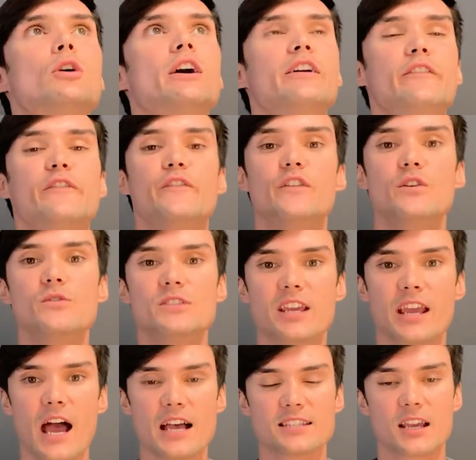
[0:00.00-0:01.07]

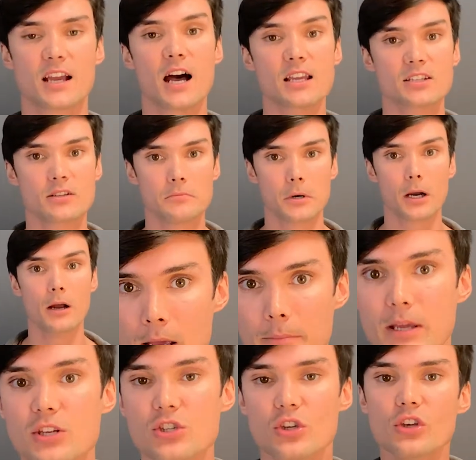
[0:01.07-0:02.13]
confusing as a customer
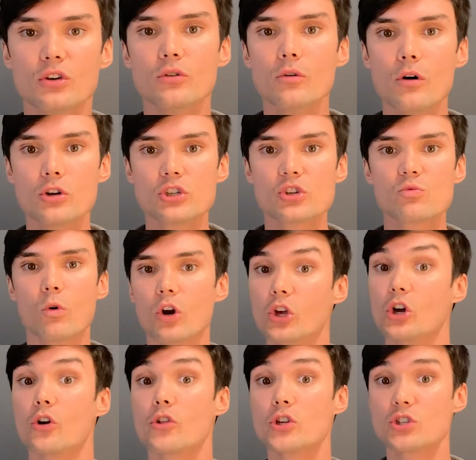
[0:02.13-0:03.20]
because you just want to
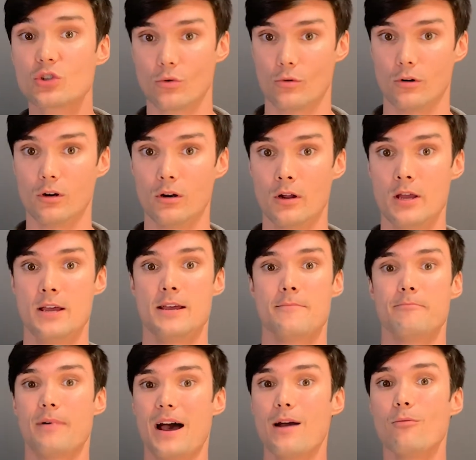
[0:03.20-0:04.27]
go to the store,
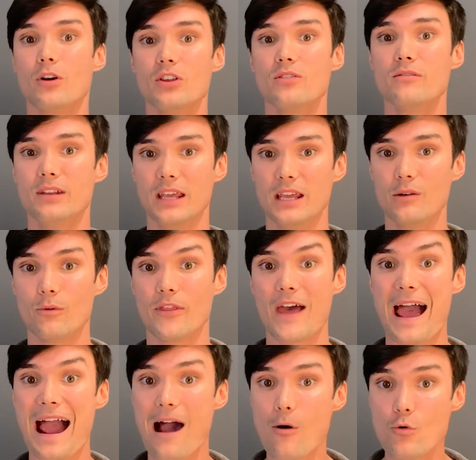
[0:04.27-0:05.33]
buy what you need
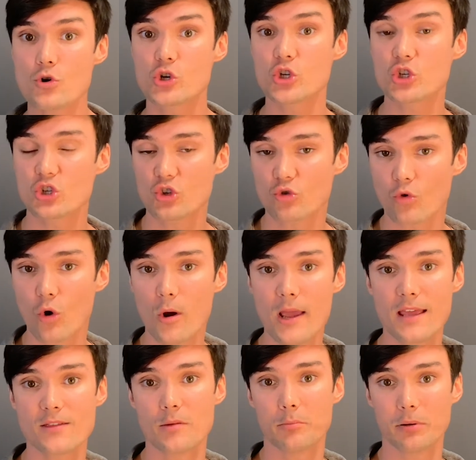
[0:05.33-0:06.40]
without destroying the